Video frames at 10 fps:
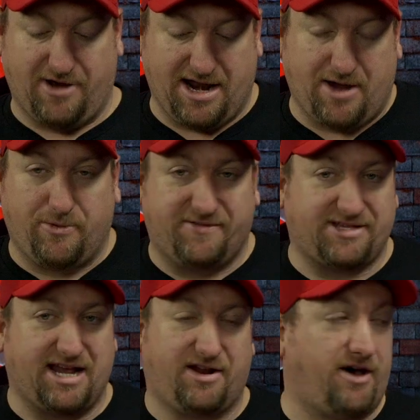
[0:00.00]
right now, we
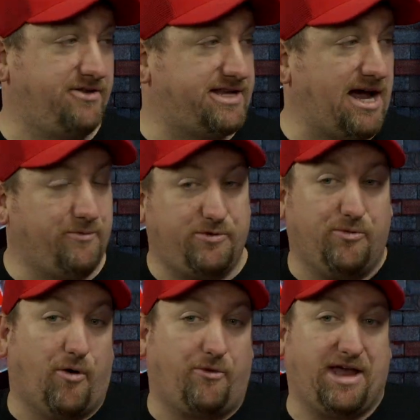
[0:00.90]
said it all the time. We
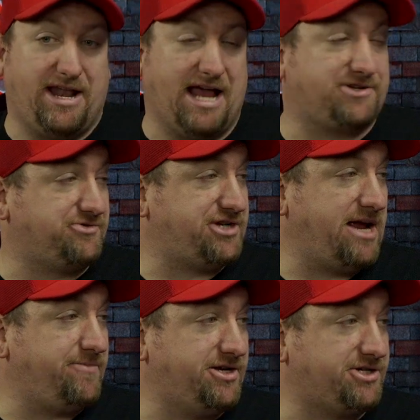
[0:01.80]
want that national
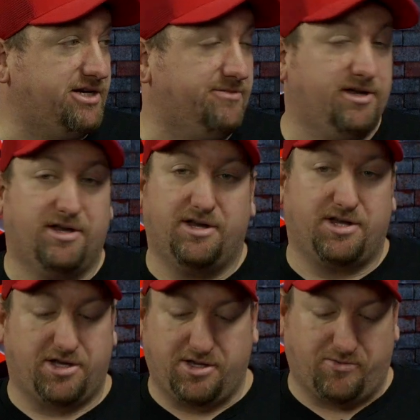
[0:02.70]
championship.
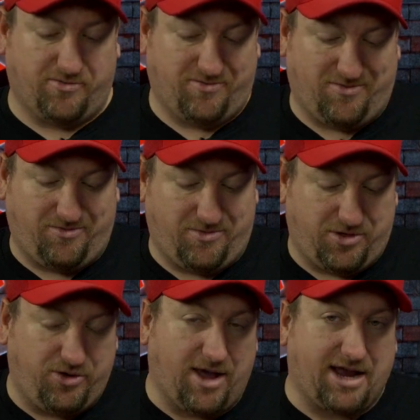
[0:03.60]

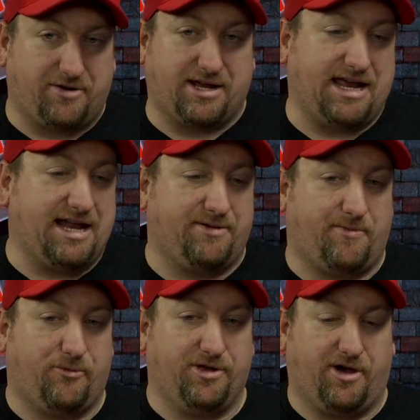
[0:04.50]
You ain't going to get it
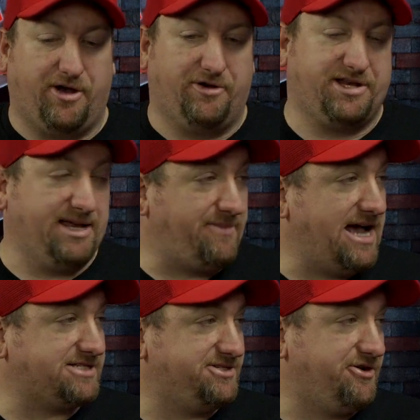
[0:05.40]
with 110
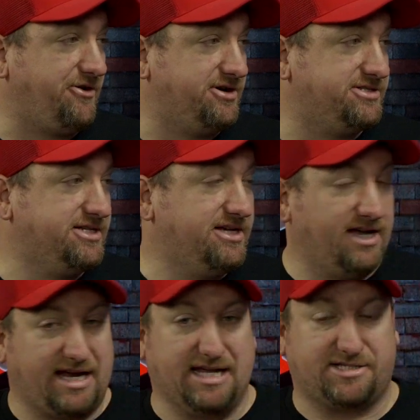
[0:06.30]
passing yards
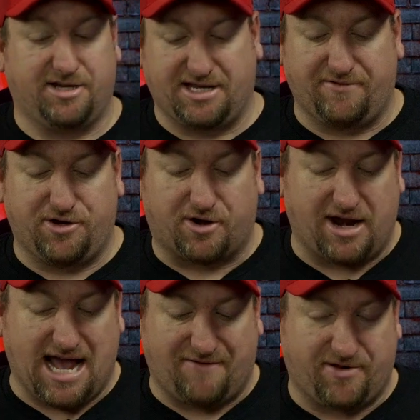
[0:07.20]
against good defense. You're
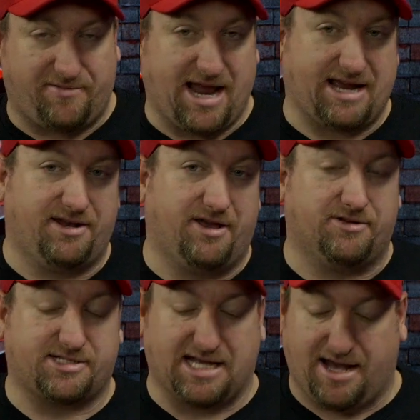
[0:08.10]
going to have to take
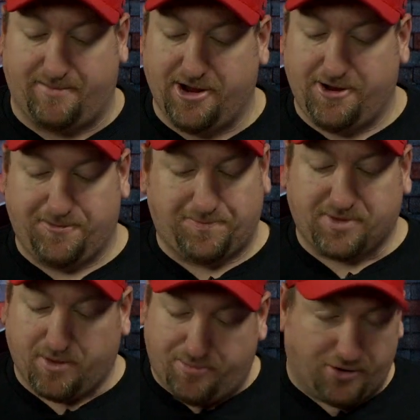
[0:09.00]
another step.
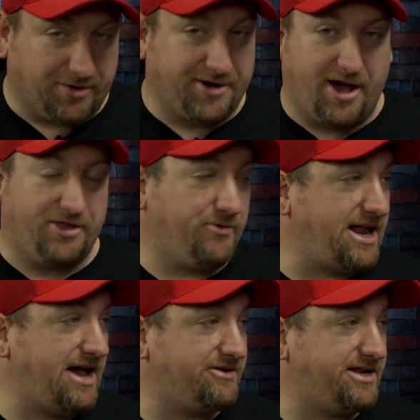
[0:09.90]
Pulled another one
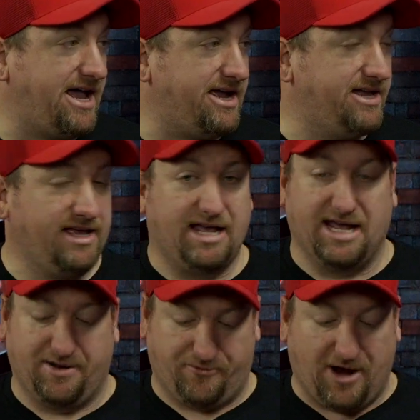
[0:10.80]
out today,
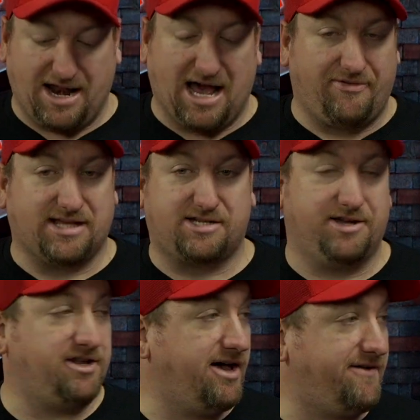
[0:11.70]
and right now that's
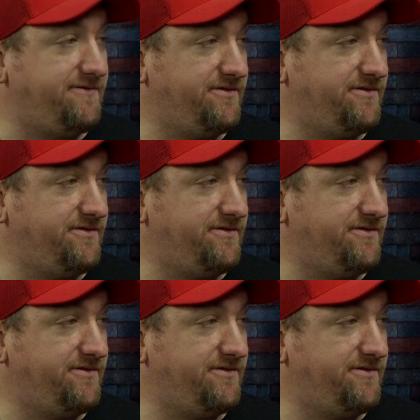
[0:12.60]
good enough.